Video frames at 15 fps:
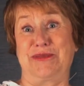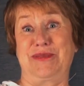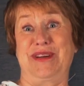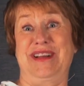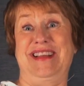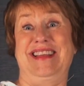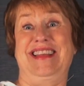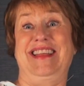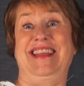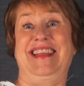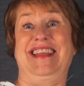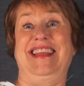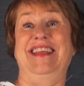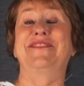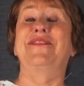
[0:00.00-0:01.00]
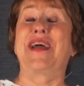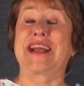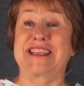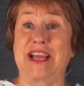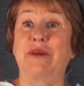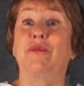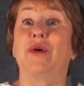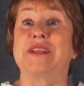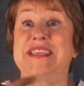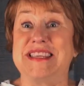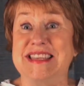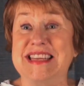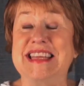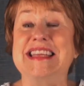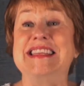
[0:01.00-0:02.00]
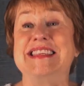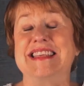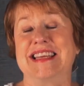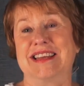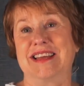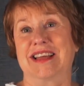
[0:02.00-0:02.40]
Wow. In fact, I once sneezed in